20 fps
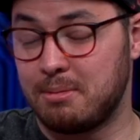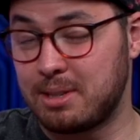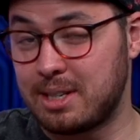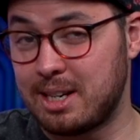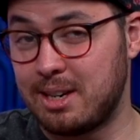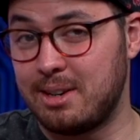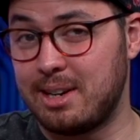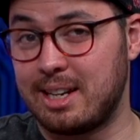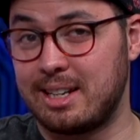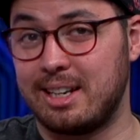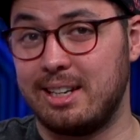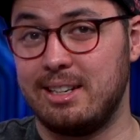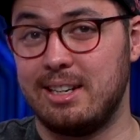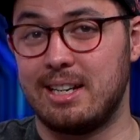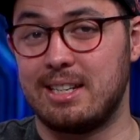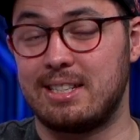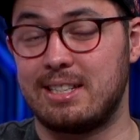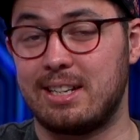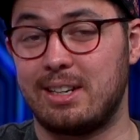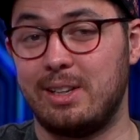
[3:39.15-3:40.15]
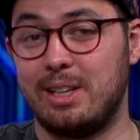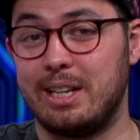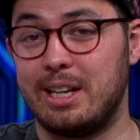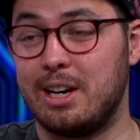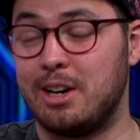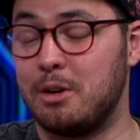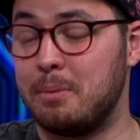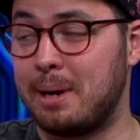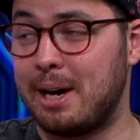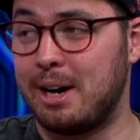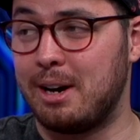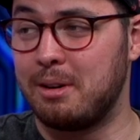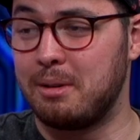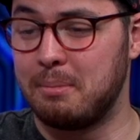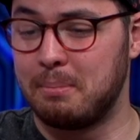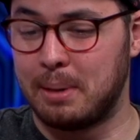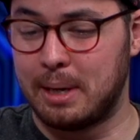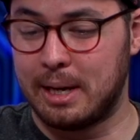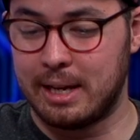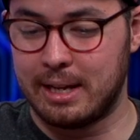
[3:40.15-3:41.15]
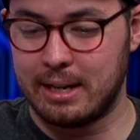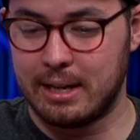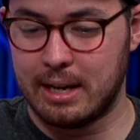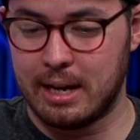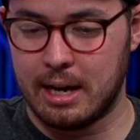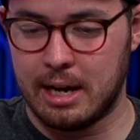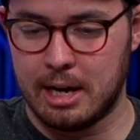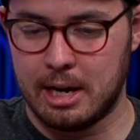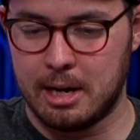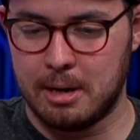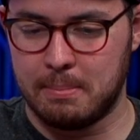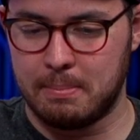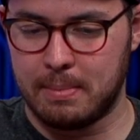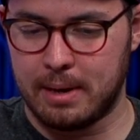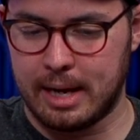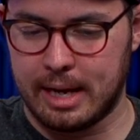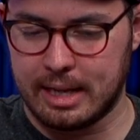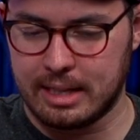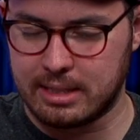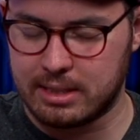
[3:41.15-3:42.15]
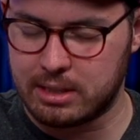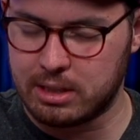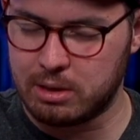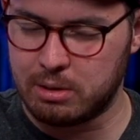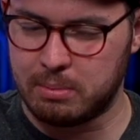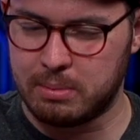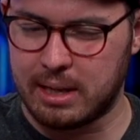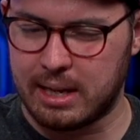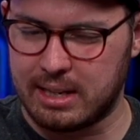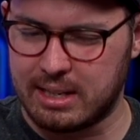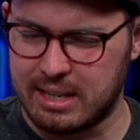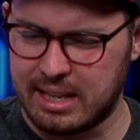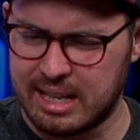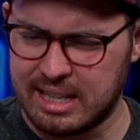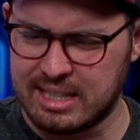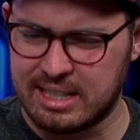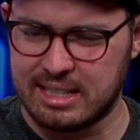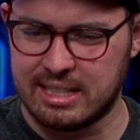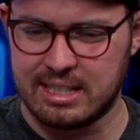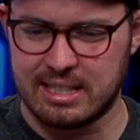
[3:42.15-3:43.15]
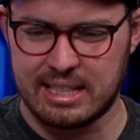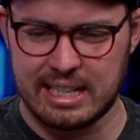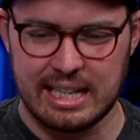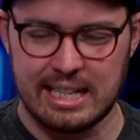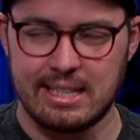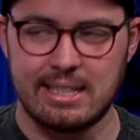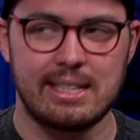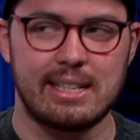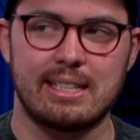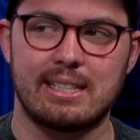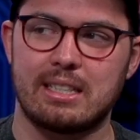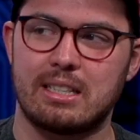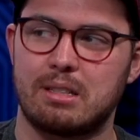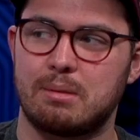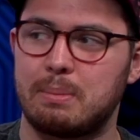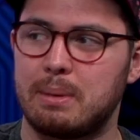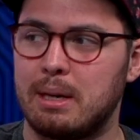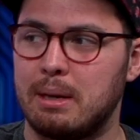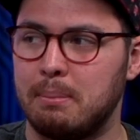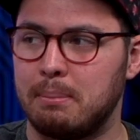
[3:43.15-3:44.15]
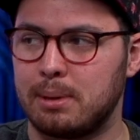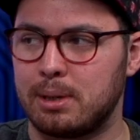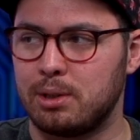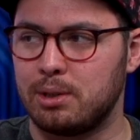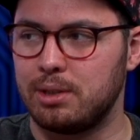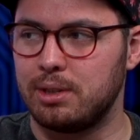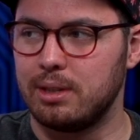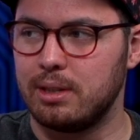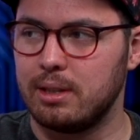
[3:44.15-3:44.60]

which I don't ne- necessarily know about, but um, I assume that it isn't as easy as it's being billed.